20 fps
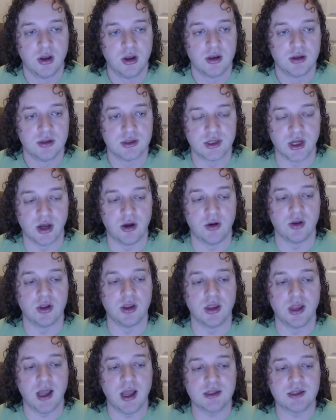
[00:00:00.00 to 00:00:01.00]
So
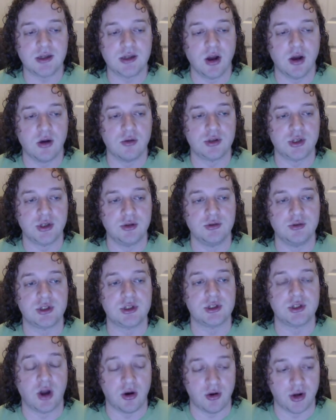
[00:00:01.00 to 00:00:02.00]
let's go to
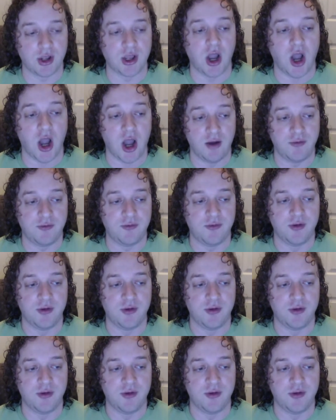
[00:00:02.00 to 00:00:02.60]
starting off.